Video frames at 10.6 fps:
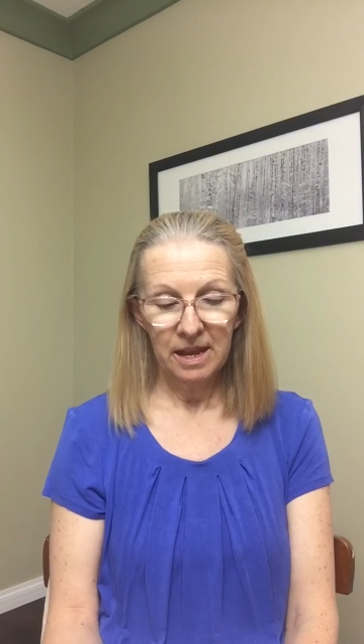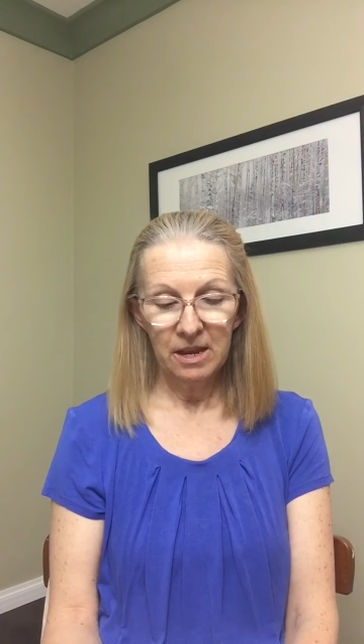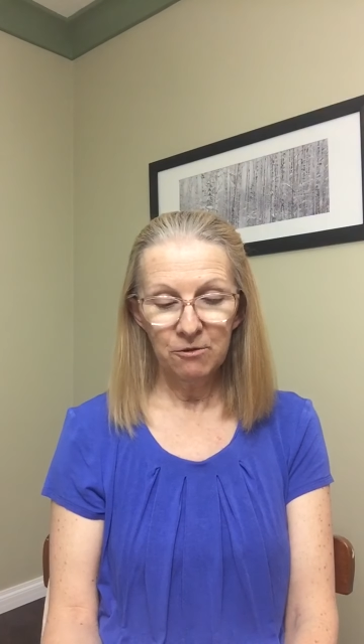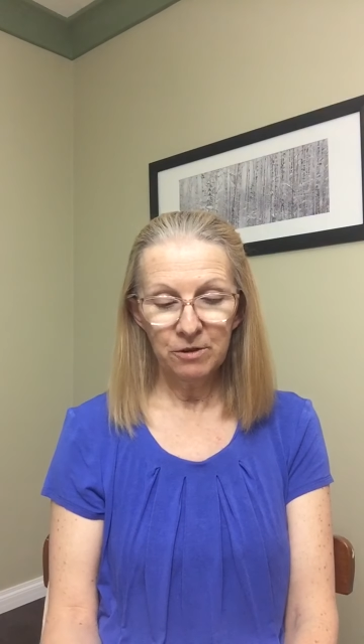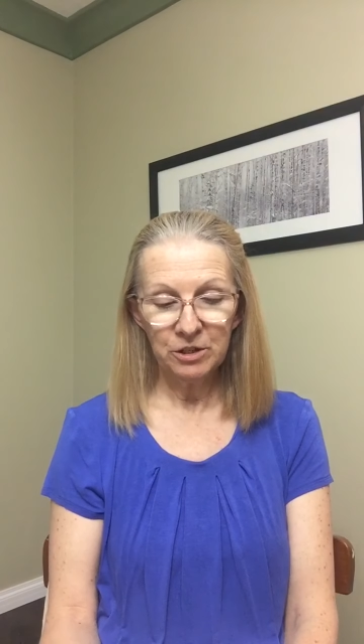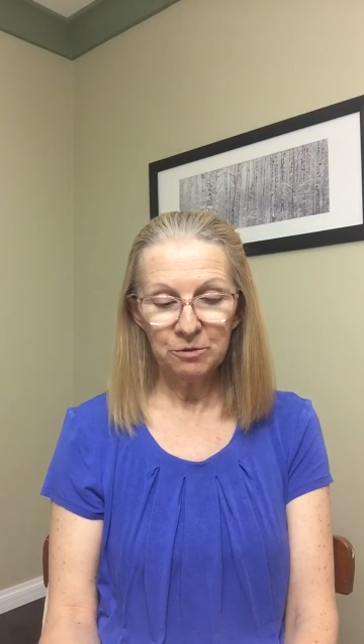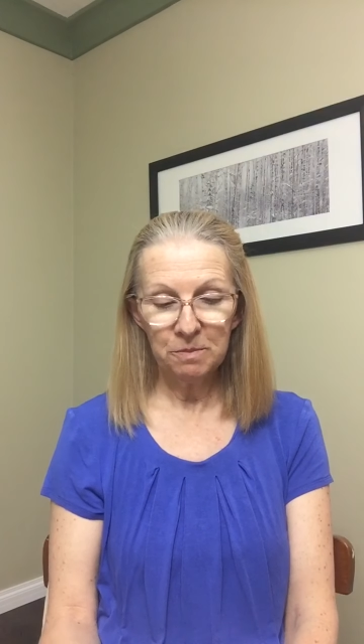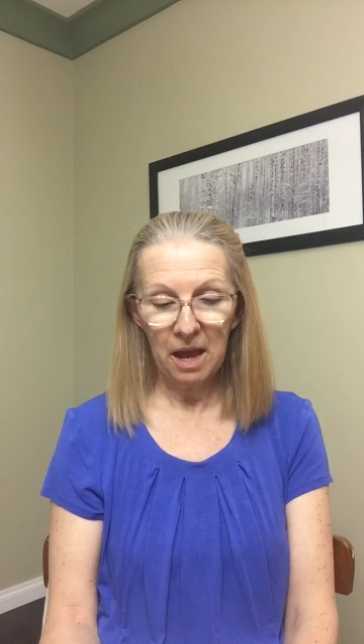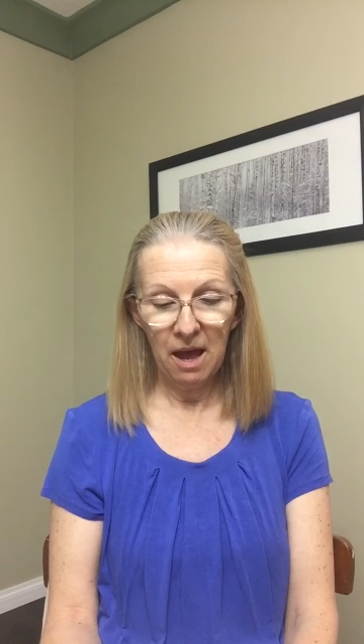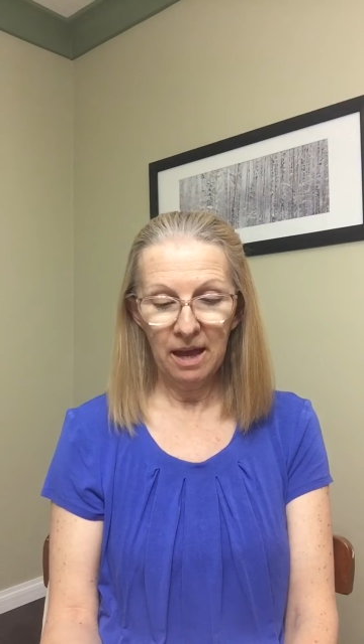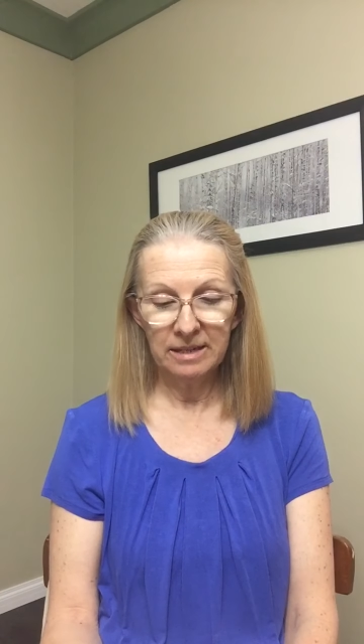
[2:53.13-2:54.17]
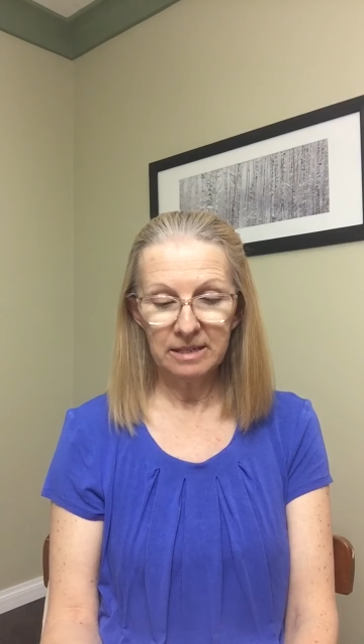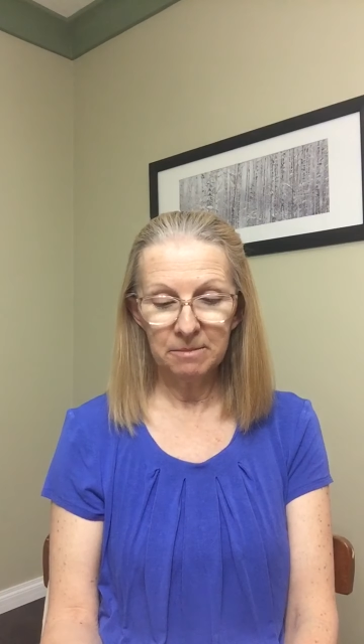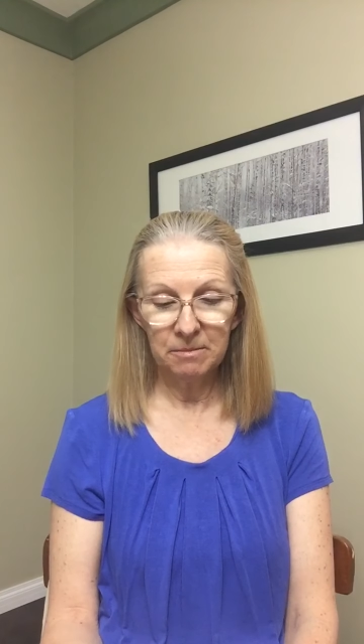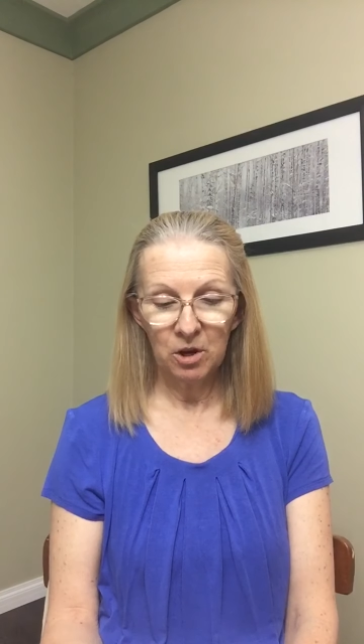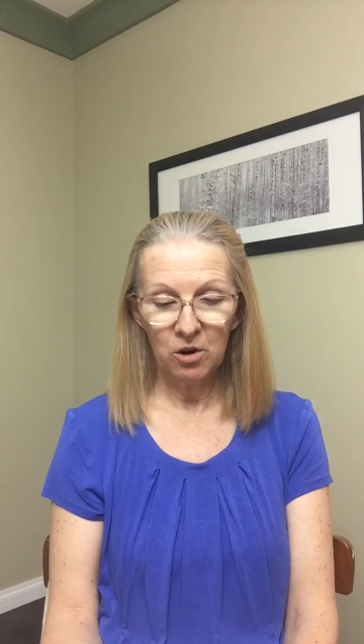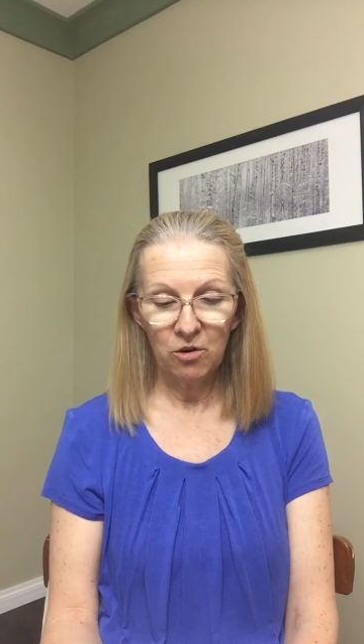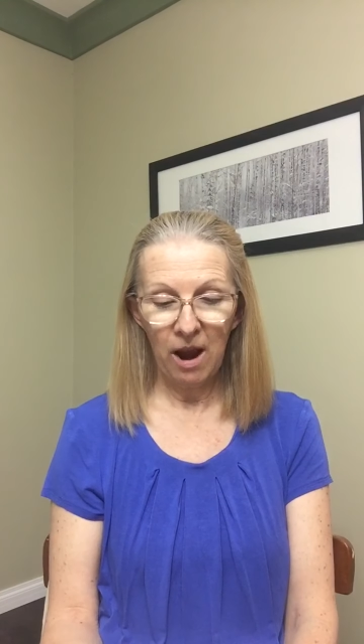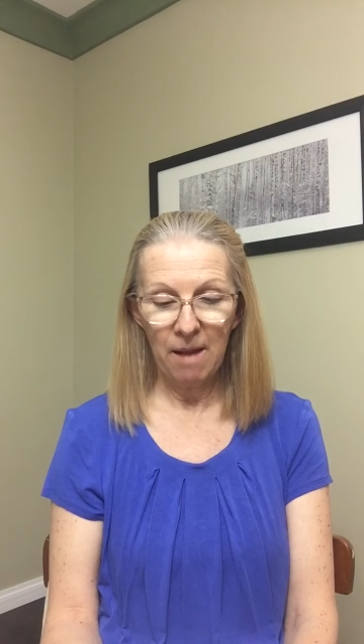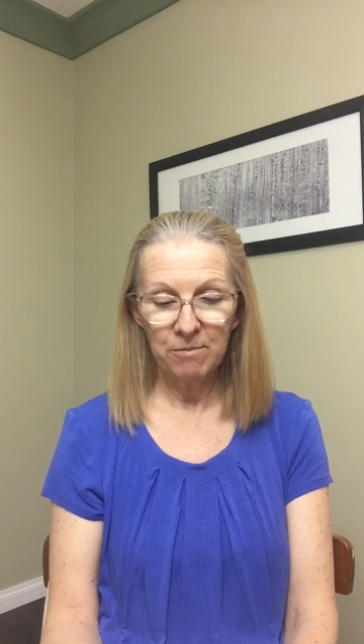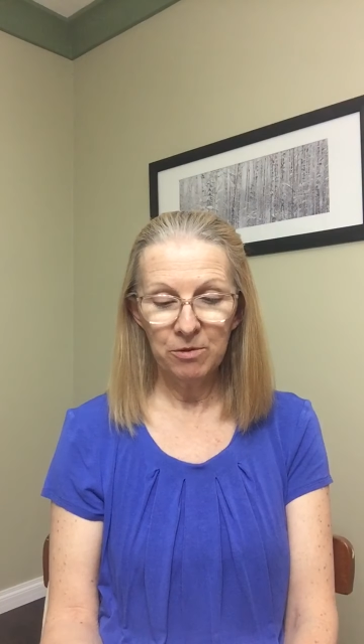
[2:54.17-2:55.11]
He reached behind him
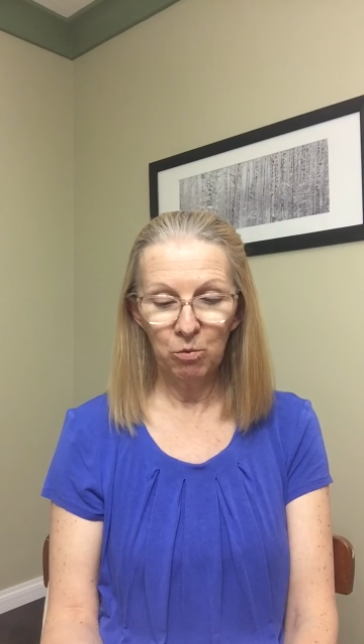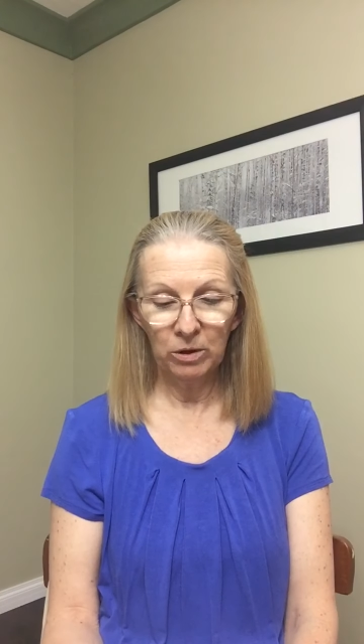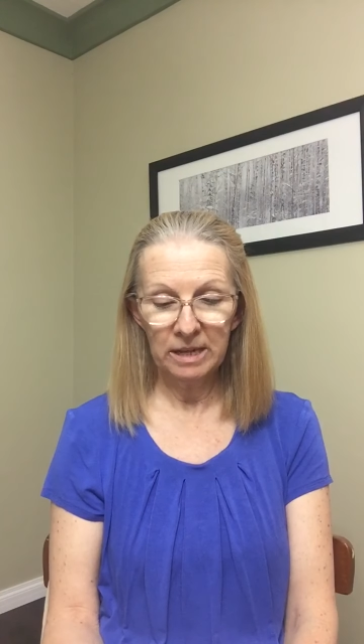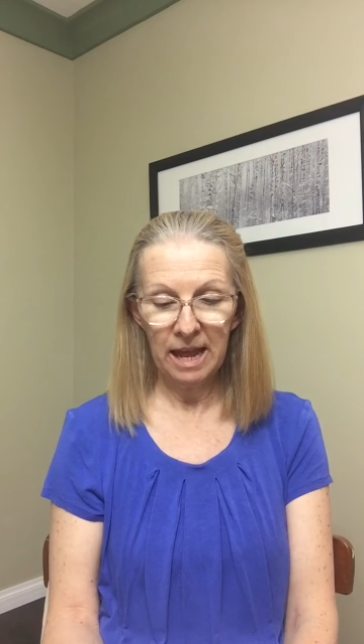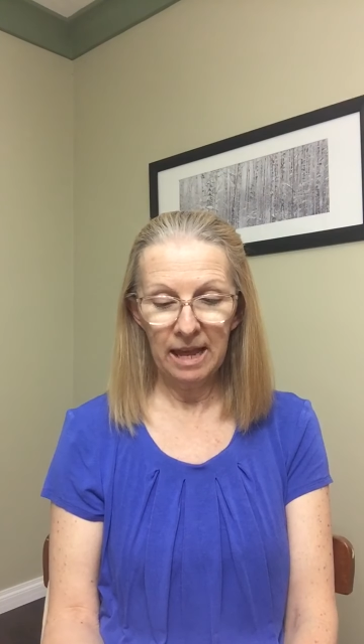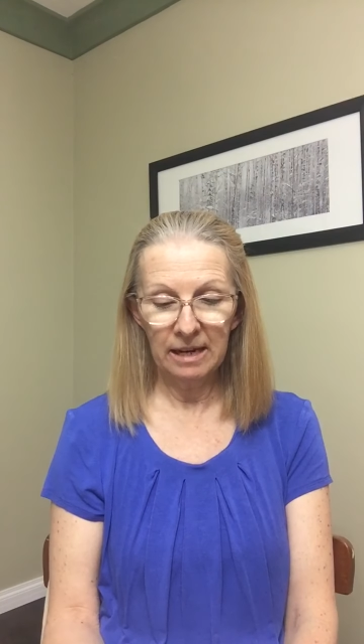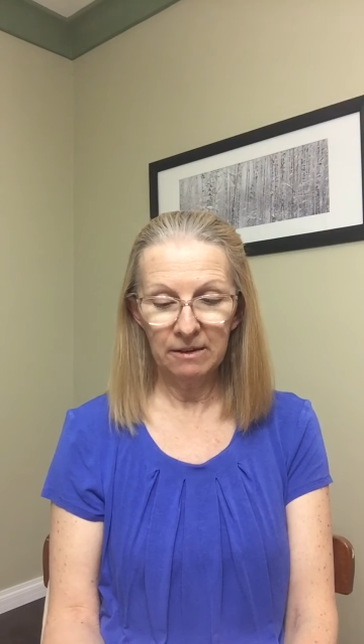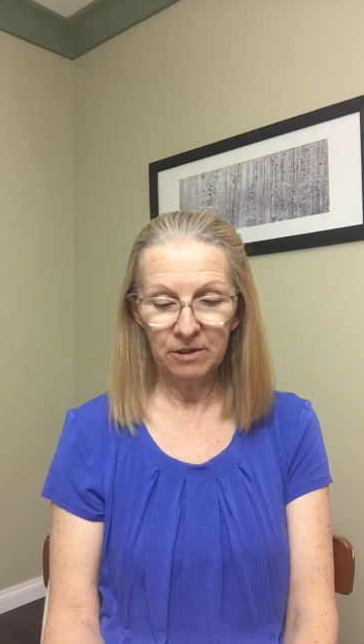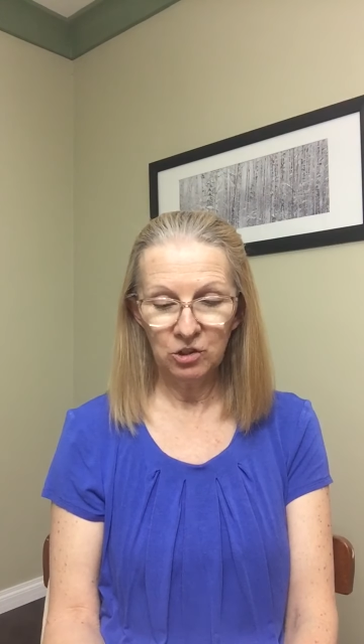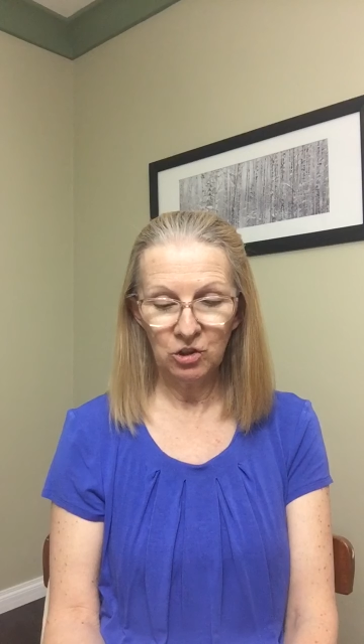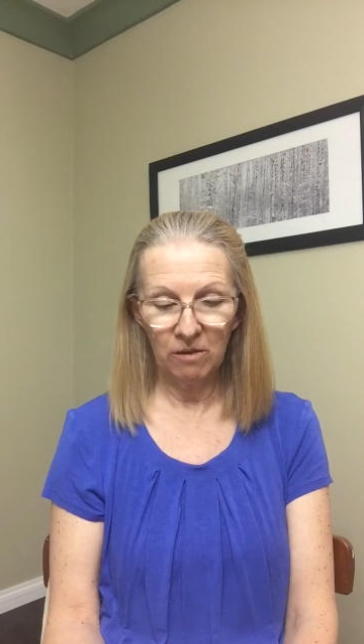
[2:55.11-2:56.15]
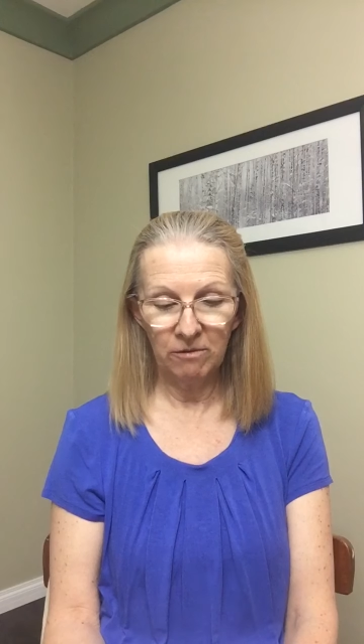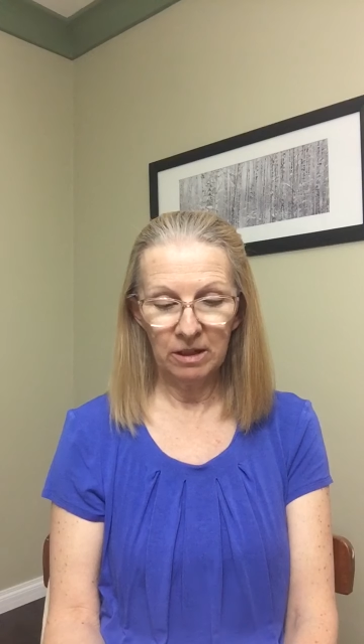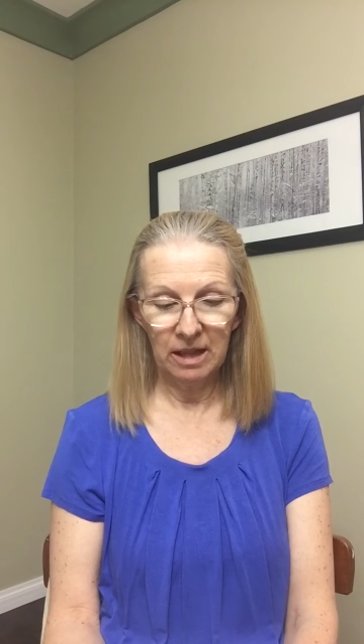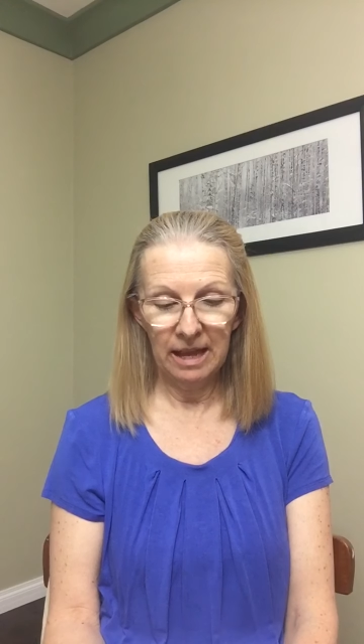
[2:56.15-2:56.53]
grabbed the wooden end of the shovel